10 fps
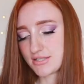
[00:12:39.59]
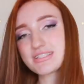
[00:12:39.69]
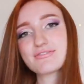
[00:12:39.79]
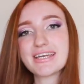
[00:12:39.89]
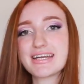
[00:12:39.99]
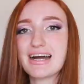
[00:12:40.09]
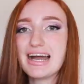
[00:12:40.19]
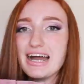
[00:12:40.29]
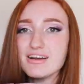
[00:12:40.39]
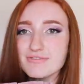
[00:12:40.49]
So it's funny, I
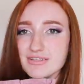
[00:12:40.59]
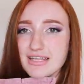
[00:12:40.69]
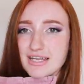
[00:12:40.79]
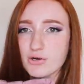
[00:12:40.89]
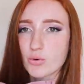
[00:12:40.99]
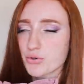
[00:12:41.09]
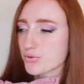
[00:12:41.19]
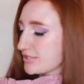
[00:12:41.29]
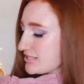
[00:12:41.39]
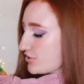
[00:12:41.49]
have like a
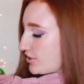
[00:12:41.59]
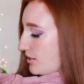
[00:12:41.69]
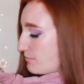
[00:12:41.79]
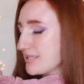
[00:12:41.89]
corduroy skirt a